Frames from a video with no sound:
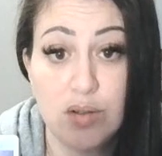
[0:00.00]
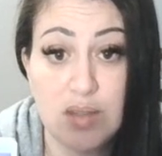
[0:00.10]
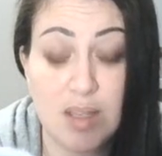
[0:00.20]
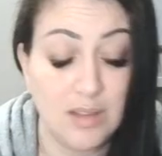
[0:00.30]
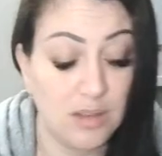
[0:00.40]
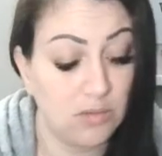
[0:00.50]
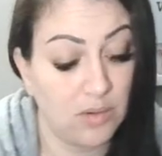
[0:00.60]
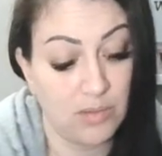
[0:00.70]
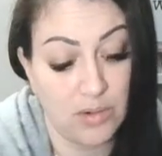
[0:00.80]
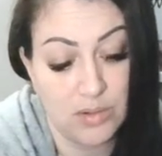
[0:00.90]
in the
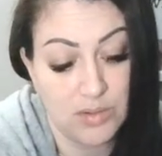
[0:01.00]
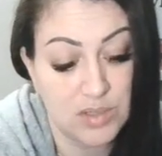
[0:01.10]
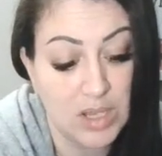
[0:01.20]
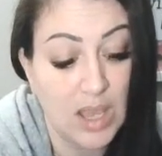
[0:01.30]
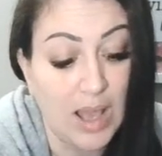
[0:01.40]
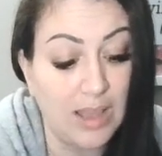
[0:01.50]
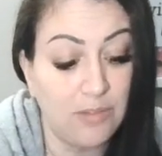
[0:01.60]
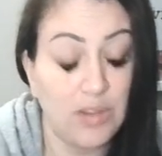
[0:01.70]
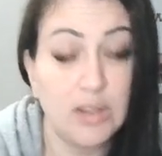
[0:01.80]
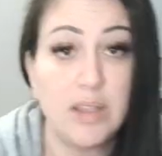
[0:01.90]
reverse. I
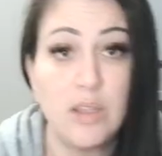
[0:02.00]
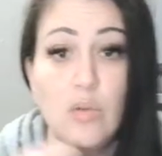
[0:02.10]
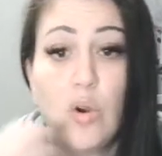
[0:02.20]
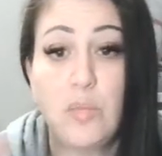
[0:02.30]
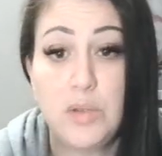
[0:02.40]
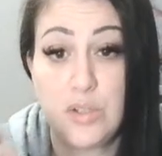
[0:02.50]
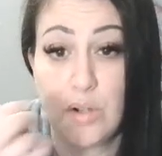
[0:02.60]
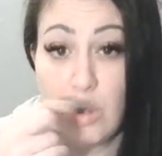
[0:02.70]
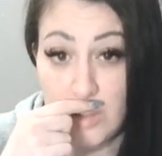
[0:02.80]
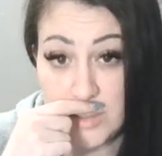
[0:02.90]
feel like you opened your
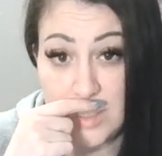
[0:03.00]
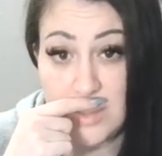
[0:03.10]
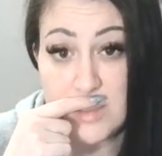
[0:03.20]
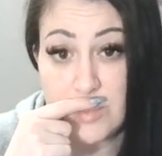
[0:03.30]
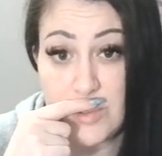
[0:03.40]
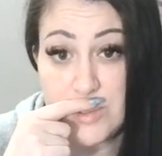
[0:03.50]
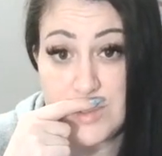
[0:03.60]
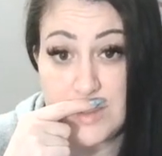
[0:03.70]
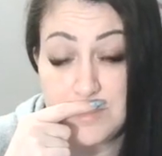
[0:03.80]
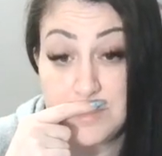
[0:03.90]
heart to this
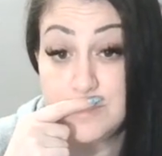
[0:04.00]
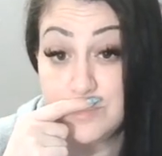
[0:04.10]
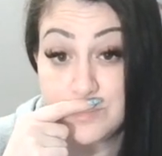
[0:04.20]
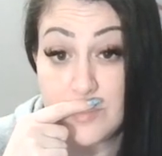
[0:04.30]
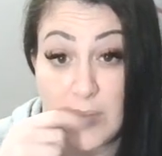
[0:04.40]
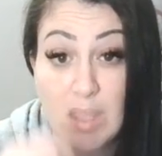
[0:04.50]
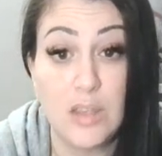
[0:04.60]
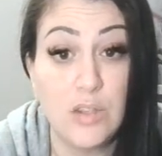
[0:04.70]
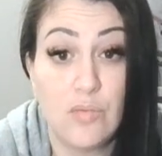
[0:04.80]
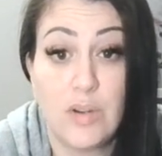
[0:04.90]
person.
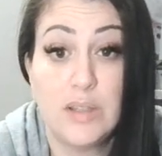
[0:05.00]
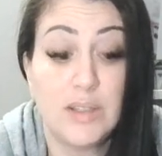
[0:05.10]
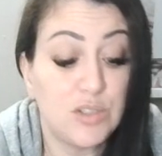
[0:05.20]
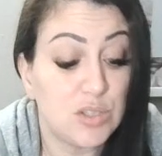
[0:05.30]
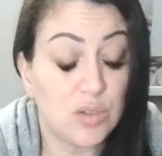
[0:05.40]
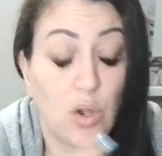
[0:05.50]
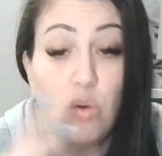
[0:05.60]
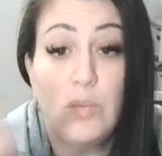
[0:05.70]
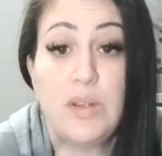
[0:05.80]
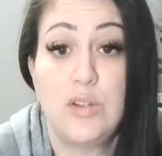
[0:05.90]
You really just
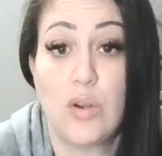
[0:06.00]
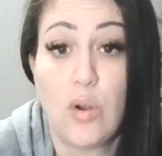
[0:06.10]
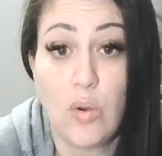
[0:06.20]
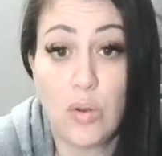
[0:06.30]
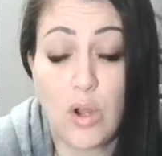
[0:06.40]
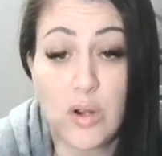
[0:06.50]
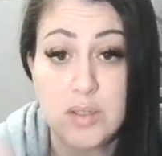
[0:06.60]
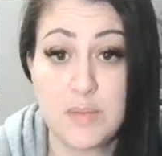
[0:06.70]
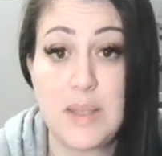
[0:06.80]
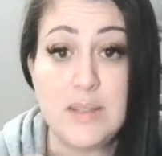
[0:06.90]
opened your whole heart
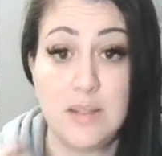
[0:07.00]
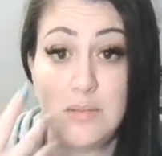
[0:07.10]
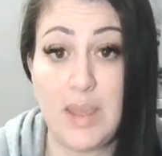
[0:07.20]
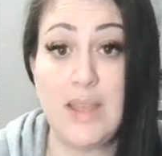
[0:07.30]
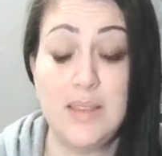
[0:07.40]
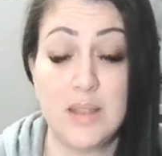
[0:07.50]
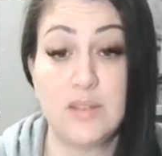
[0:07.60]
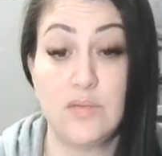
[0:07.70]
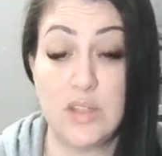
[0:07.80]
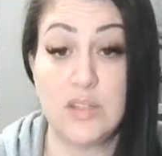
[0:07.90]
space and made this
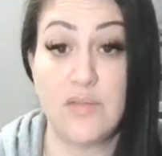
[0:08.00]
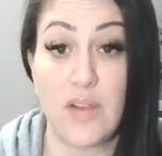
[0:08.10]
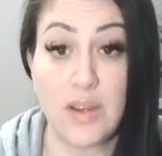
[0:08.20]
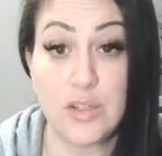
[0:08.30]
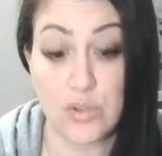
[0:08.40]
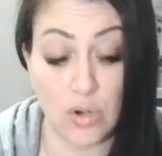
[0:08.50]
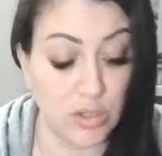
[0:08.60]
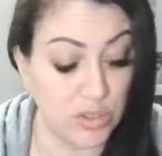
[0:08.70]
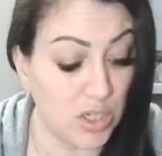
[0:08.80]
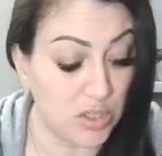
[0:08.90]
this very
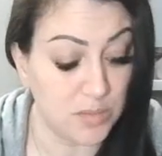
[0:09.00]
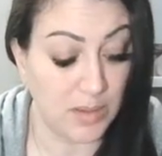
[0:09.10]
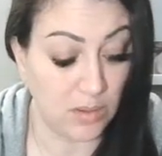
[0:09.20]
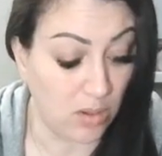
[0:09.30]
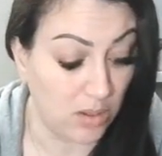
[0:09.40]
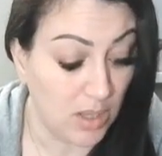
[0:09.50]
strong judgment call.